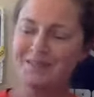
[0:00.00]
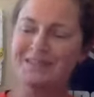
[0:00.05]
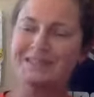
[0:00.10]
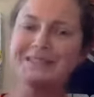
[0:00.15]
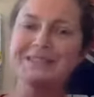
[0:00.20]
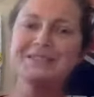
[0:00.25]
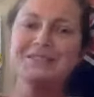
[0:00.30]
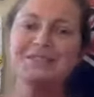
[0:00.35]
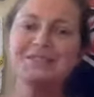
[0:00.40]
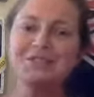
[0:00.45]

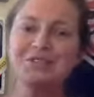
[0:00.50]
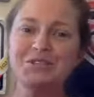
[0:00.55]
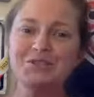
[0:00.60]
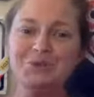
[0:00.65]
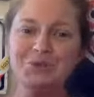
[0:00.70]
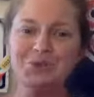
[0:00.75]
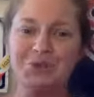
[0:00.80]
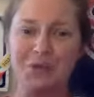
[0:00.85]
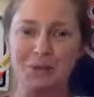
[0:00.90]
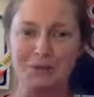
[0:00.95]
This is
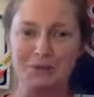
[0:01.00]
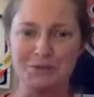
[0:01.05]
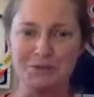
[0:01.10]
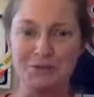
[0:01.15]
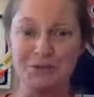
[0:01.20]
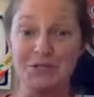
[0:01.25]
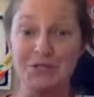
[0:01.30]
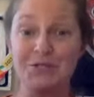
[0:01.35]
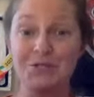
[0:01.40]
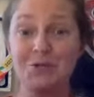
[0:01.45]
also a good
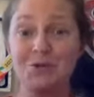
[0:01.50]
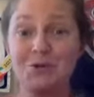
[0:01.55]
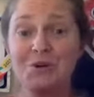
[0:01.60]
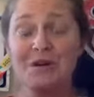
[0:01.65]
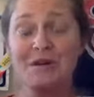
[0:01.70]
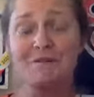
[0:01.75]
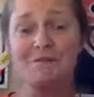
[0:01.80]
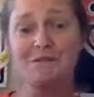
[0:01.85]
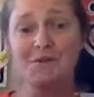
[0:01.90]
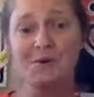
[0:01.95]
opportunity too
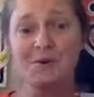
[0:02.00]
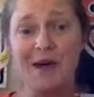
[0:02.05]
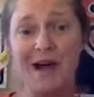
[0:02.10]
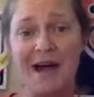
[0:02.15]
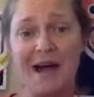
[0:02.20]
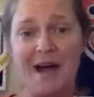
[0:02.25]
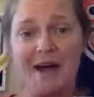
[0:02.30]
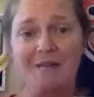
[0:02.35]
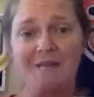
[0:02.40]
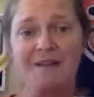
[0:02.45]
if you
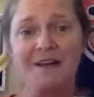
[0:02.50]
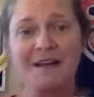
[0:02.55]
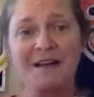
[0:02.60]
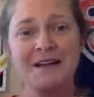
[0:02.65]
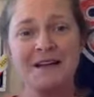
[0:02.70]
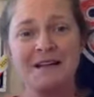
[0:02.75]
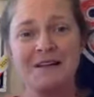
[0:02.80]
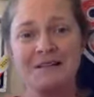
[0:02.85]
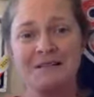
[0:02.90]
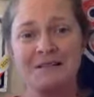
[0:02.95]
have
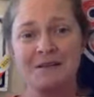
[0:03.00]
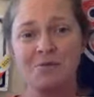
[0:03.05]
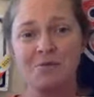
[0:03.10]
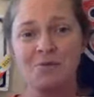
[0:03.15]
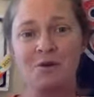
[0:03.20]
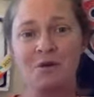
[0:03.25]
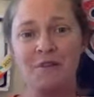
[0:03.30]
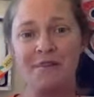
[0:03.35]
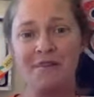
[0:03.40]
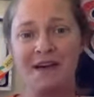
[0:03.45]

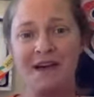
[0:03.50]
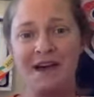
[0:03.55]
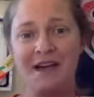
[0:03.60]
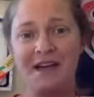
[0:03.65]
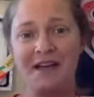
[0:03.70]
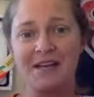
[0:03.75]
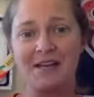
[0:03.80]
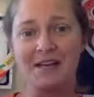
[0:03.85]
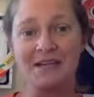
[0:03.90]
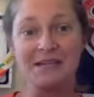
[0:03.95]
someone
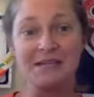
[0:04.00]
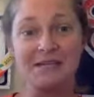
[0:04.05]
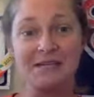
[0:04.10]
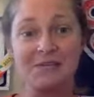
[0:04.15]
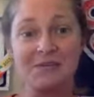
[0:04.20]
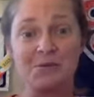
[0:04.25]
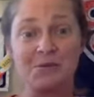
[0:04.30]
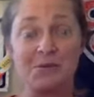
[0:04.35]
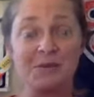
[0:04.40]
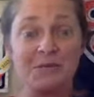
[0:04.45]
that
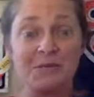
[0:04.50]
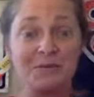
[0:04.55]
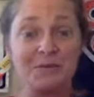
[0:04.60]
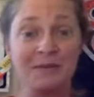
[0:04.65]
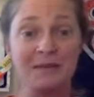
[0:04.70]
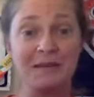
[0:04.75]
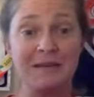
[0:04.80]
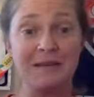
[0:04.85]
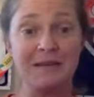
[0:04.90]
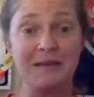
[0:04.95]
is going to
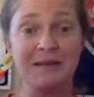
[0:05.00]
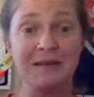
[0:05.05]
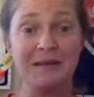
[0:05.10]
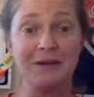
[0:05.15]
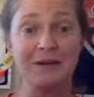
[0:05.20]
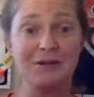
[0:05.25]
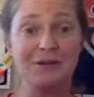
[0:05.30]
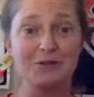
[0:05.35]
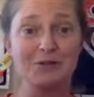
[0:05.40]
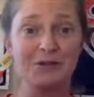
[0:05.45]
be
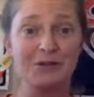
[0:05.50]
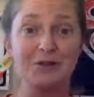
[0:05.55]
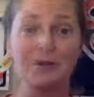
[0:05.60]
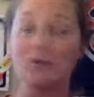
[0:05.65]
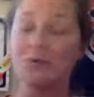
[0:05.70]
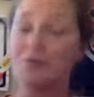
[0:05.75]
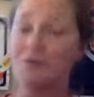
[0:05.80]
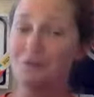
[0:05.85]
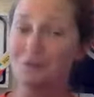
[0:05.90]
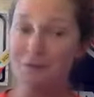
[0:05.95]
doing the
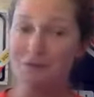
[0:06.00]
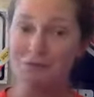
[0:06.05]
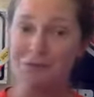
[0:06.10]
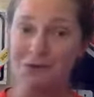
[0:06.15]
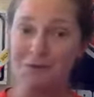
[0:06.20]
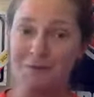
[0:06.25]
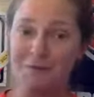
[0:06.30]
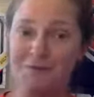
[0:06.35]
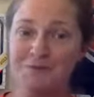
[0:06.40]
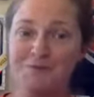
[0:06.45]
wonderful
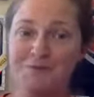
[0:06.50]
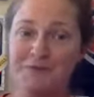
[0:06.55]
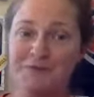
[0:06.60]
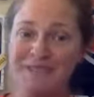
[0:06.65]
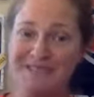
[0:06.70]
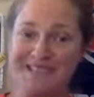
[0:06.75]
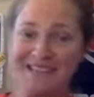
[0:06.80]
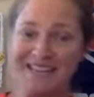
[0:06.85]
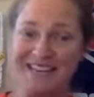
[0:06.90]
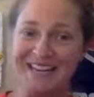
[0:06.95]
job of
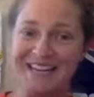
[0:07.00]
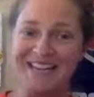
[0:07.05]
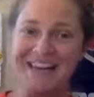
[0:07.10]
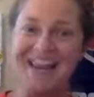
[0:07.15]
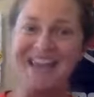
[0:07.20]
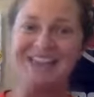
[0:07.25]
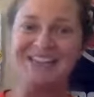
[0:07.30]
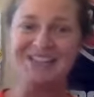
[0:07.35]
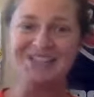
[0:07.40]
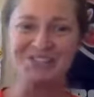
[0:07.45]
spectating
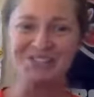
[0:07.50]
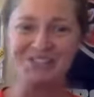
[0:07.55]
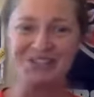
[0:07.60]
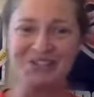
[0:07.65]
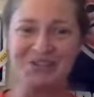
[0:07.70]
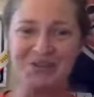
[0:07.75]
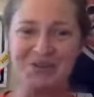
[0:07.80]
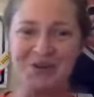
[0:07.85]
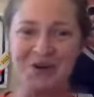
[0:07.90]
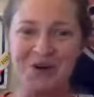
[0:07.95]
and cheering
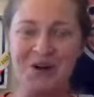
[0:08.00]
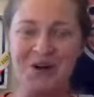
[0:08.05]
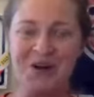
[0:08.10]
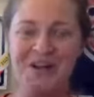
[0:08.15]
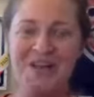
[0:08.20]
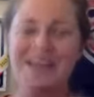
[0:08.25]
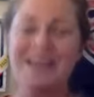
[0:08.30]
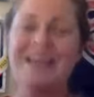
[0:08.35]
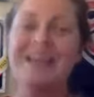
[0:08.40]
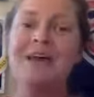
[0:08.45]
you
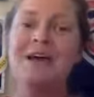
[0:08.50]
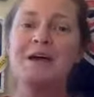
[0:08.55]
on.